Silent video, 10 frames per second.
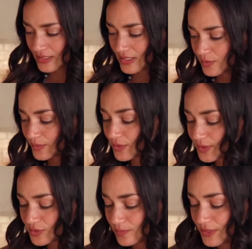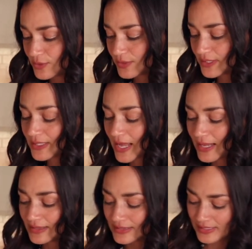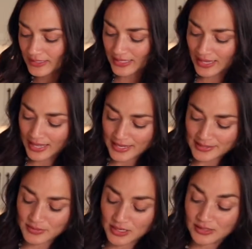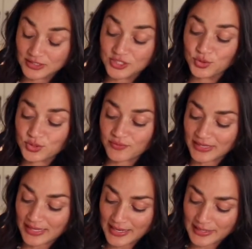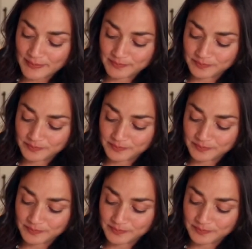We're going to be using the juice of a lime.